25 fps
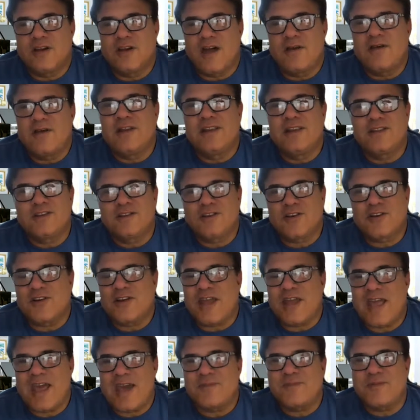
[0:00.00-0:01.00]
I mean, it's going
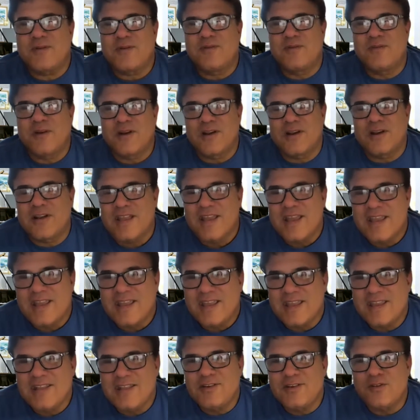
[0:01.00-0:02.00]
to happen where
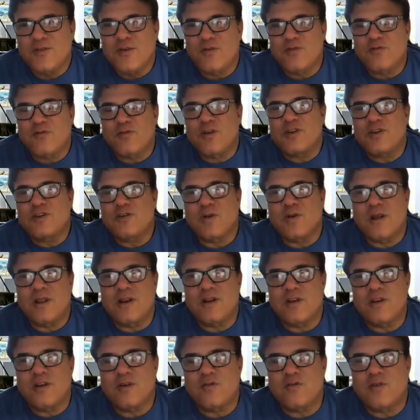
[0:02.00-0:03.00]
in your
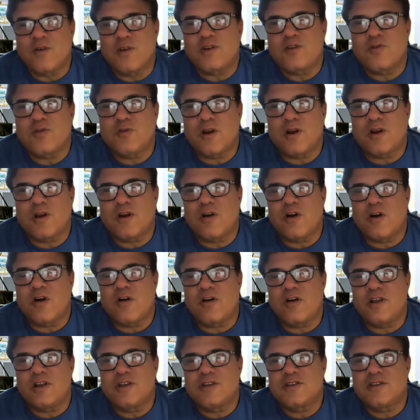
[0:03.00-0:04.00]
refrigerator will
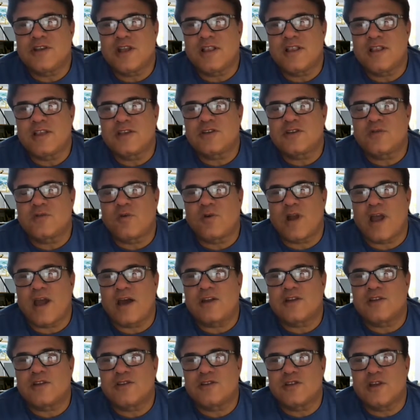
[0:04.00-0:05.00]
call in and say, listen, we're
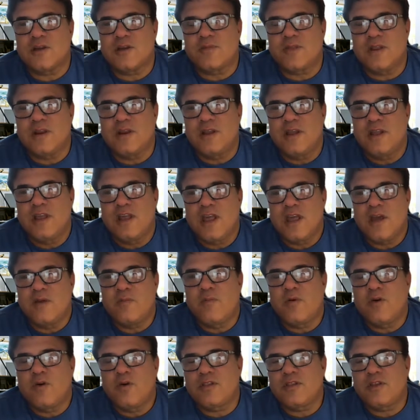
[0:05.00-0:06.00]
out of something,
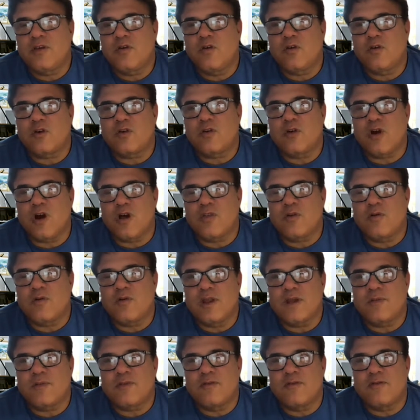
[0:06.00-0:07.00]
and put the order all the
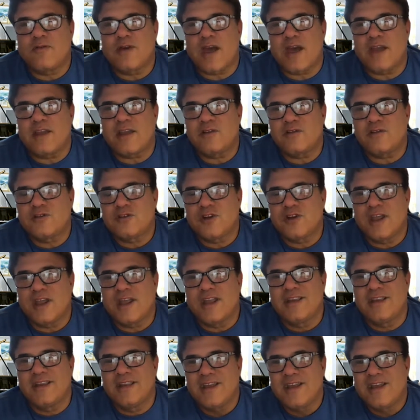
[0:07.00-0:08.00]
way up the value
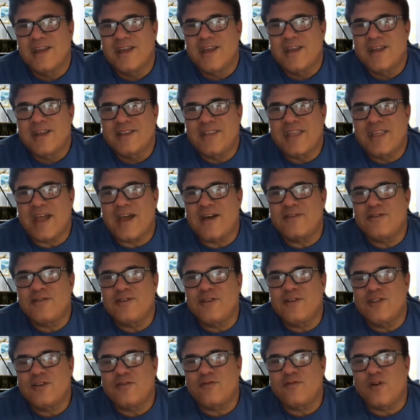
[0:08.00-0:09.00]
chain down
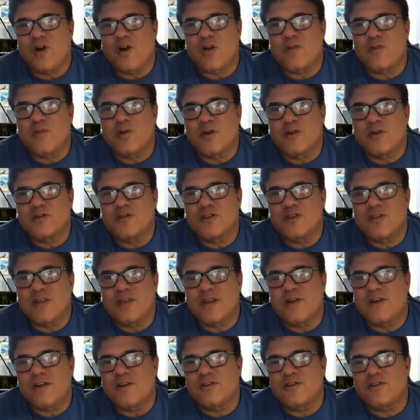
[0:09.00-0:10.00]
to the farmers so
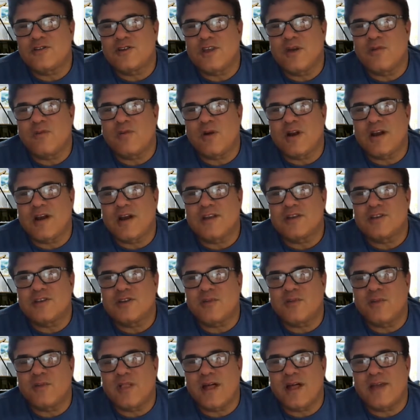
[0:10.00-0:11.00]
they understand what kind of
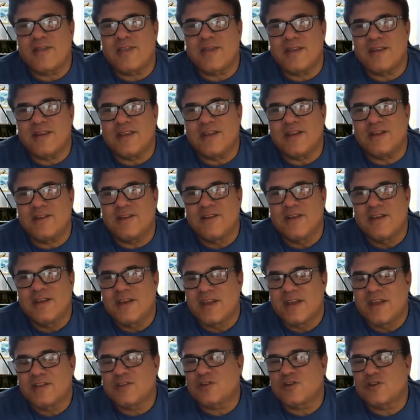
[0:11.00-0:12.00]
supply they need.
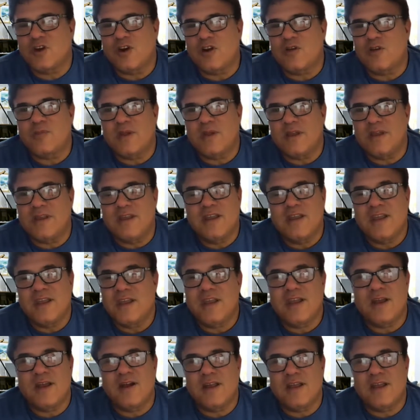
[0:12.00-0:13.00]
It's going to be,
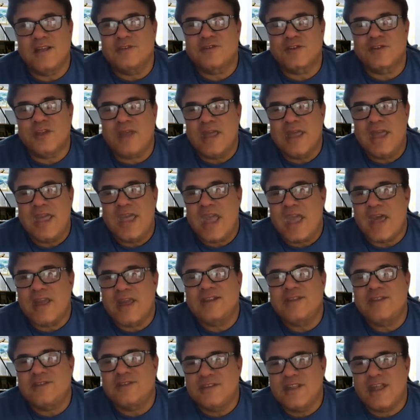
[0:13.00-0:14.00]
it's, and
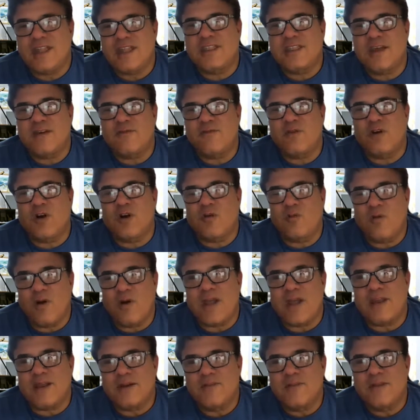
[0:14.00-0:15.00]
it's not that far
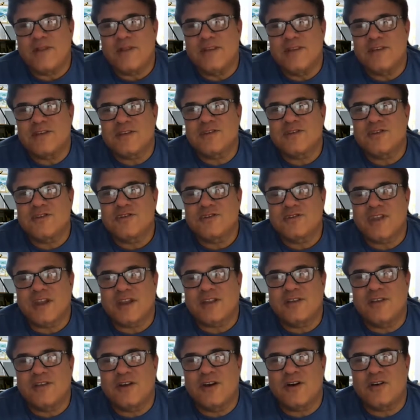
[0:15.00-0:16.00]
away. I mean, this is
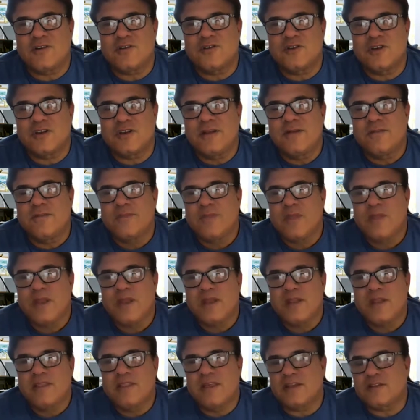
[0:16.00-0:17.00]
technology
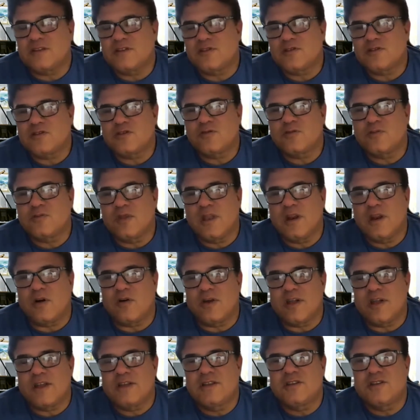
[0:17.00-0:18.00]
that's,
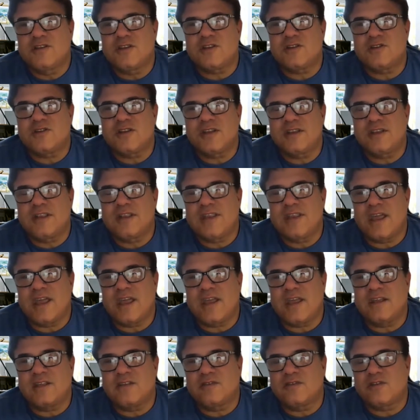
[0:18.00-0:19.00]
existing
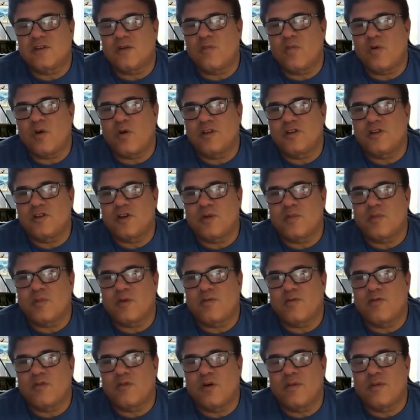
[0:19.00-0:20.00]
today in some way, shape, or
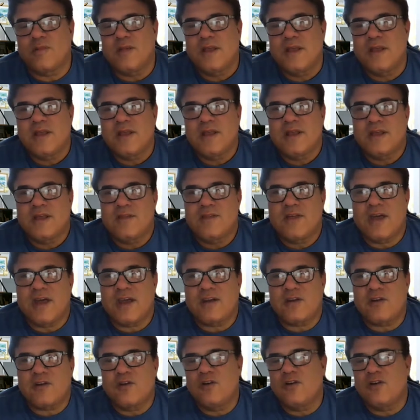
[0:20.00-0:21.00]
form
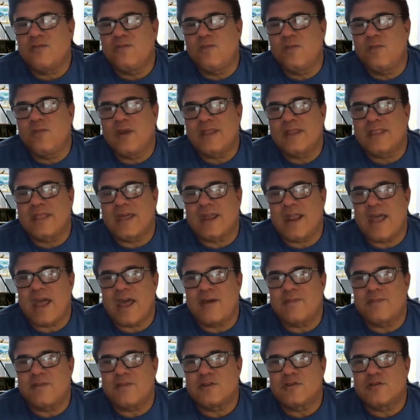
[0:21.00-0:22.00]
that could make that
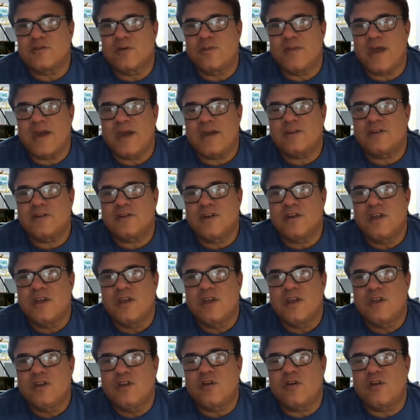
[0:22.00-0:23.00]
happen. So imagine
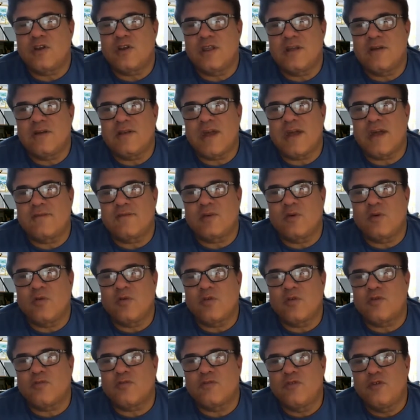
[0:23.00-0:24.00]
you don't even have to
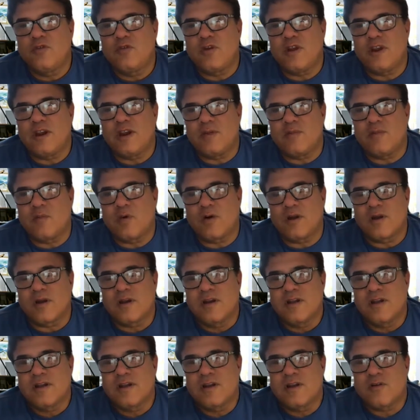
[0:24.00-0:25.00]
order food anymore,
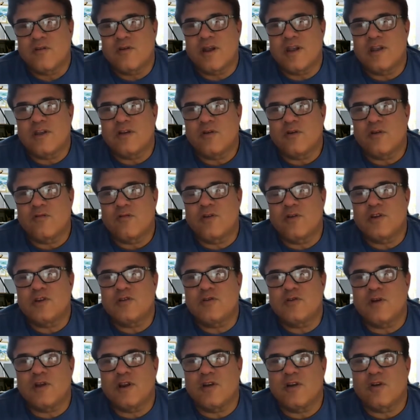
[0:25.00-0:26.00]
right? Your
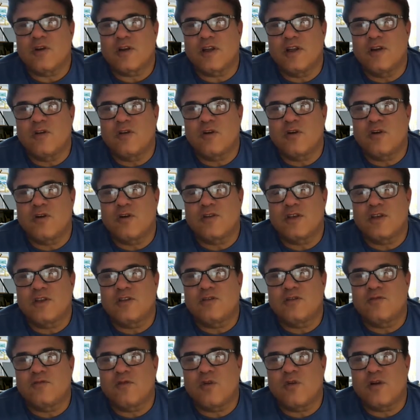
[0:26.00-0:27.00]
refrigerator can order
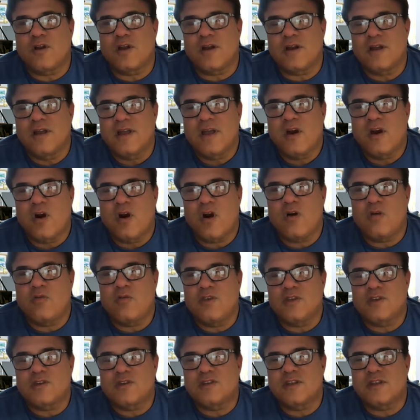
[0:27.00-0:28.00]
things for you. Oh,
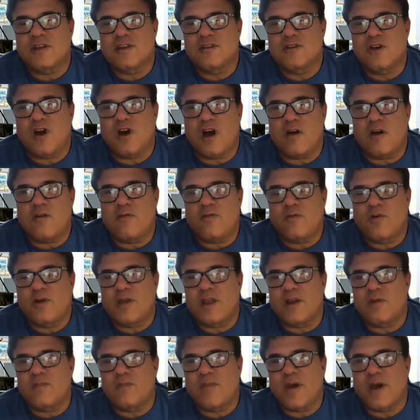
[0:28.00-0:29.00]
this thing's off. We
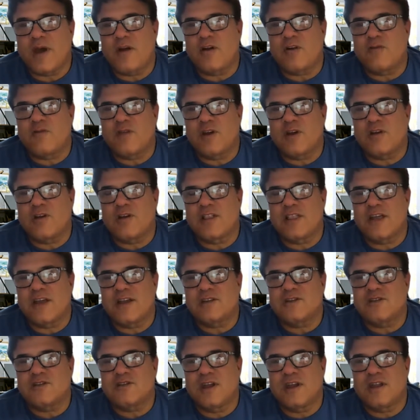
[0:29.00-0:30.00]
had a power failure
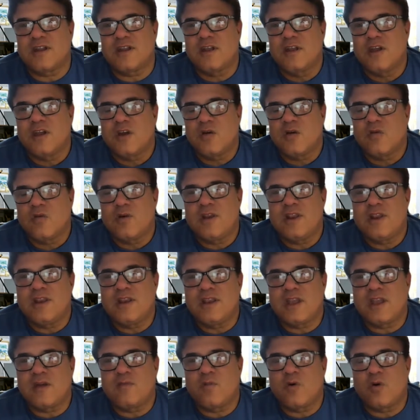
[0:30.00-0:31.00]
last night. We need
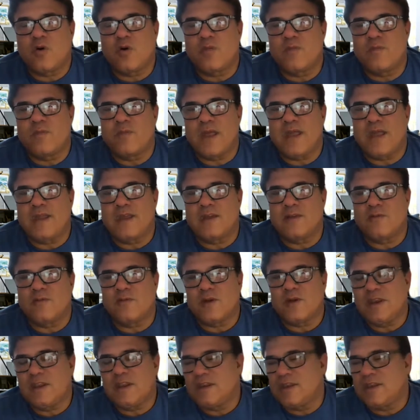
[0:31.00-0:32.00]
to get more bacon.
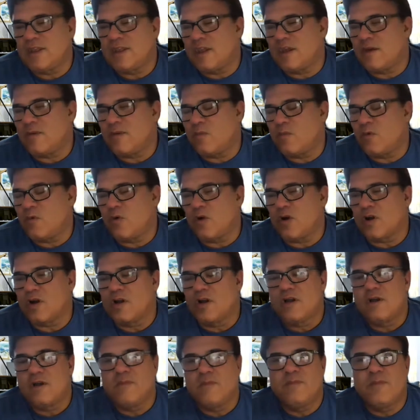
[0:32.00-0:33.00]
We need to get more
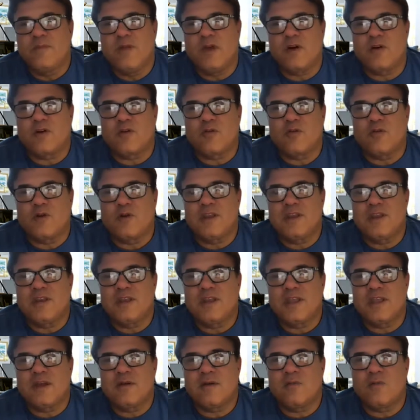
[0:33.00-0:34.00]
milk. We need
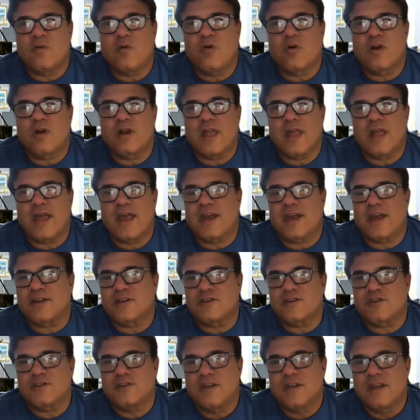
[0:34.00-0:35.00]
to get more
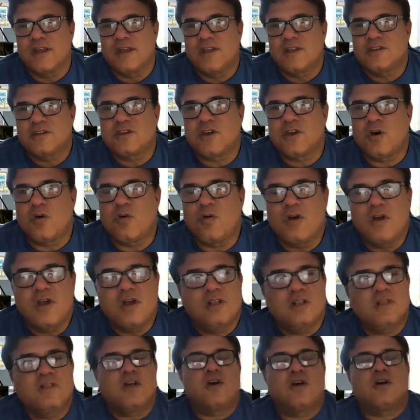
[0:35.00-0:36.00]
X. So
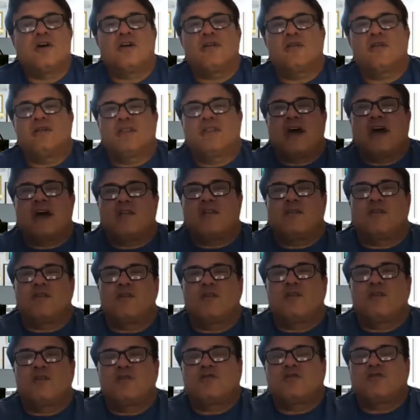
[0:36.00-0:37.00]

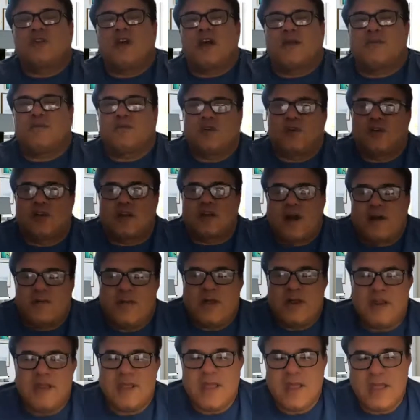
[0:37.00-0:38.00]
those times are
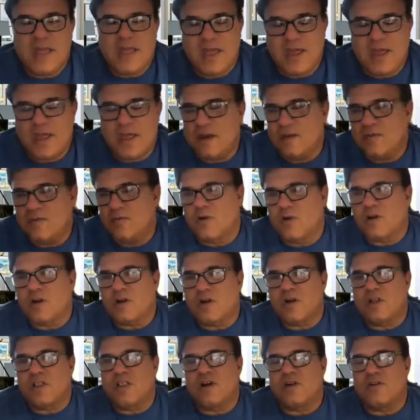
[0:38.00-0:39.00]
coming, and we're
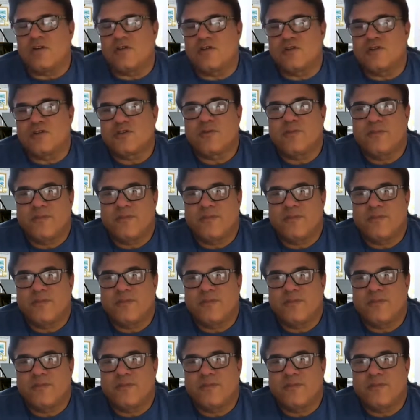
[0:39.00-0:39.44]
close.